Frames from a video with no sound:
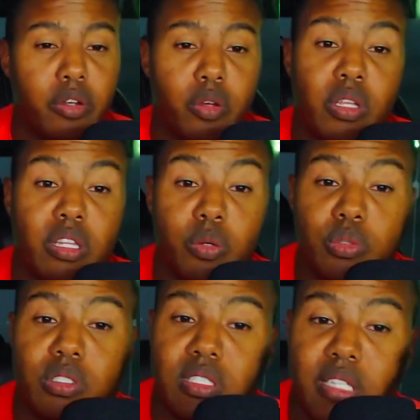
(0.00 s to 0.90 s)
know that there
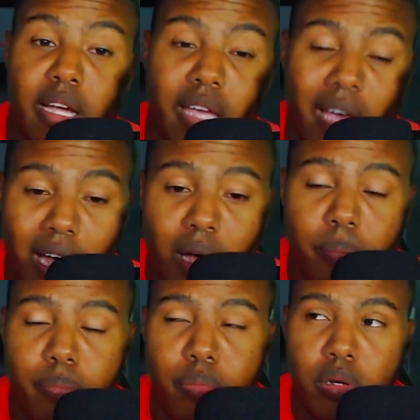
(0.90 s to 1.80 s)
was a stat cap.
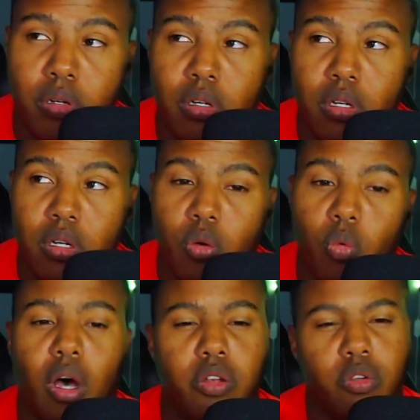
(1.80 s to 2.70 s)

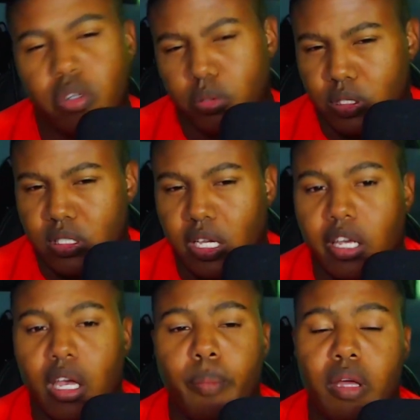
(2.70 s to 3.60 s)
Well, I knew there was a
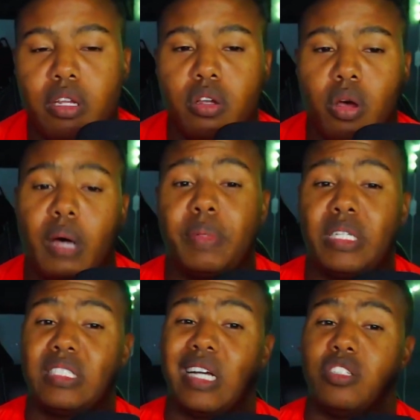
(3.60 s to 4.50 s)
stat cap. I didn't know how
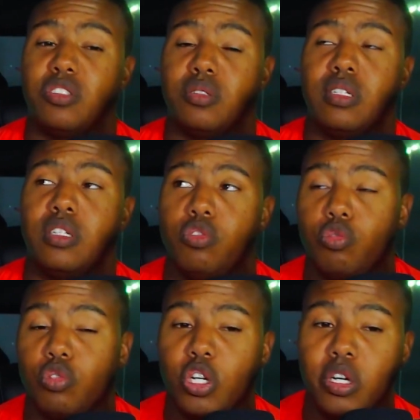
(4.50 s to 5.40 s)
many stats
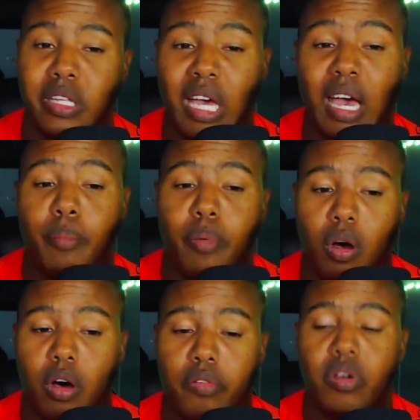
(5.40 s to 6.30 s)
you could cap off.